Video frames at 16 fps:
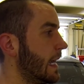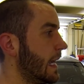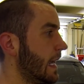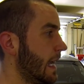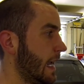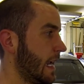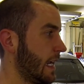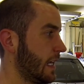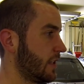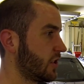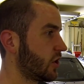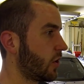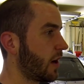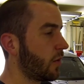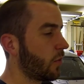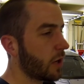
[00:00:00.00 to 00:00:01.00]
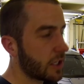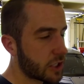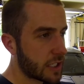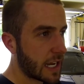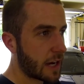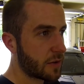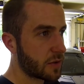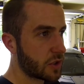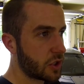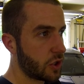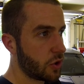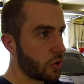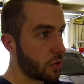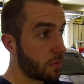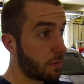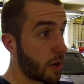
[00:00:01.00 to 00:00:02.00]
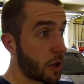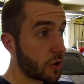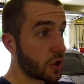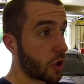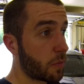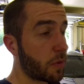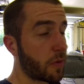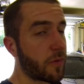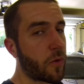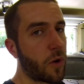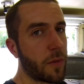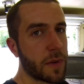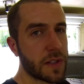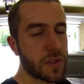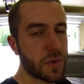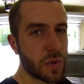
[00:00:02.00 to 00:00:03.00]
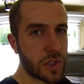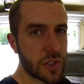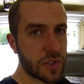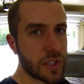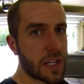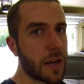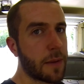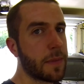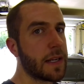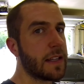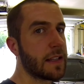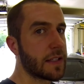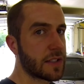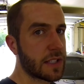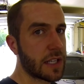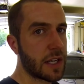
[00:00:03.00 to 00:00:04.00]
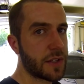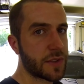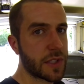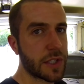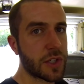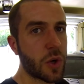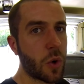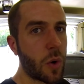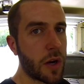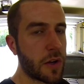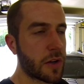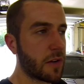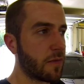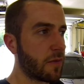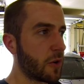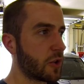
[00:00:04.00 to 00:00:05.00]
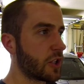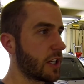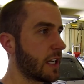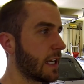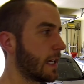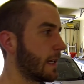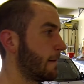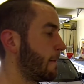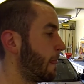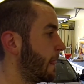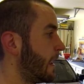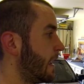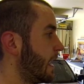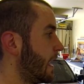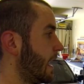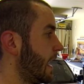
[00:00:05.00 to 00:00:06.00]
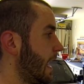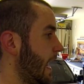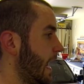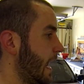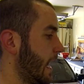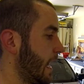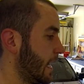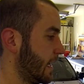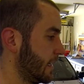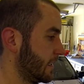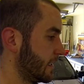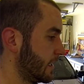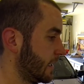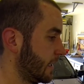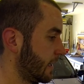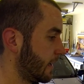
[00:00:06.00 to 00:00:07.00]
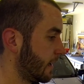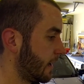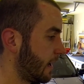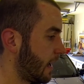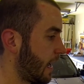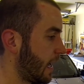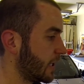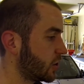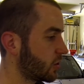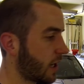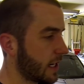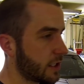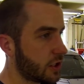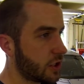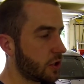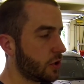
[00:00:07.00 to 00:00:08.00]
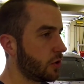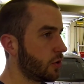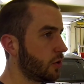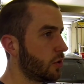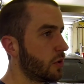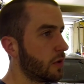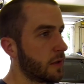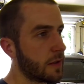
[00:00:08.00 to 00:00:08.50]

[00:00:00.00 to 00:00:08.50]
And so I reached out to Mojo Performance, which is the company that sells this coil conversion kit, and I tried to